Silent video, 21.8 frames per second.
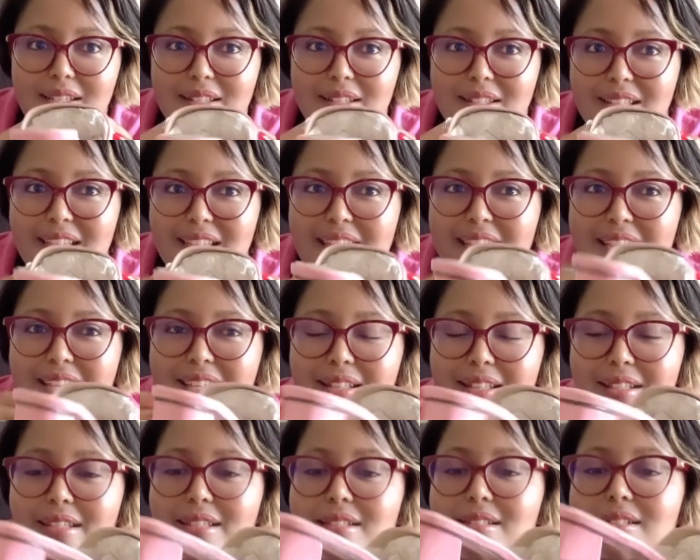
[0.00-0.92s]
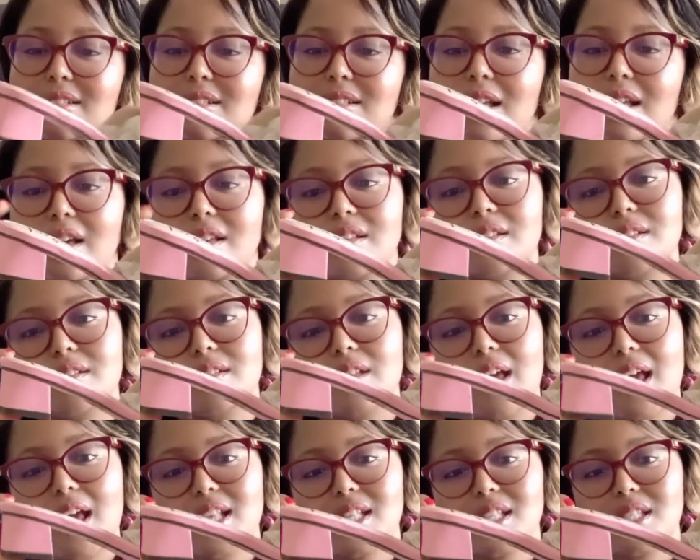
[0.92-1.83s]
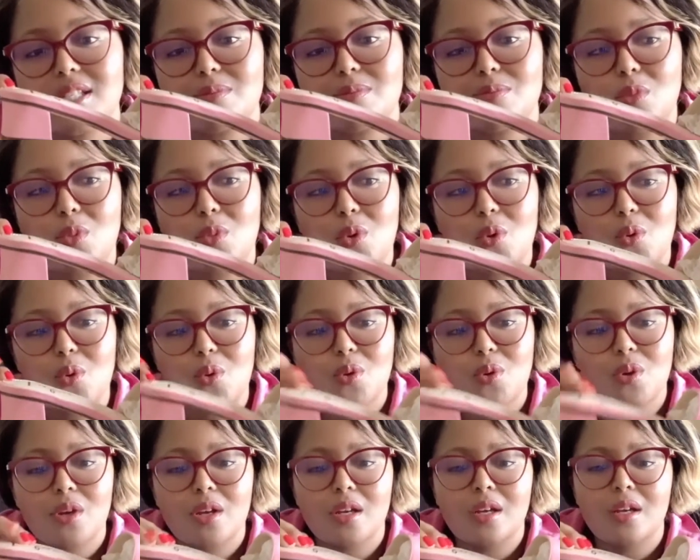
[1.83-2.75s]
The heel is nice and small.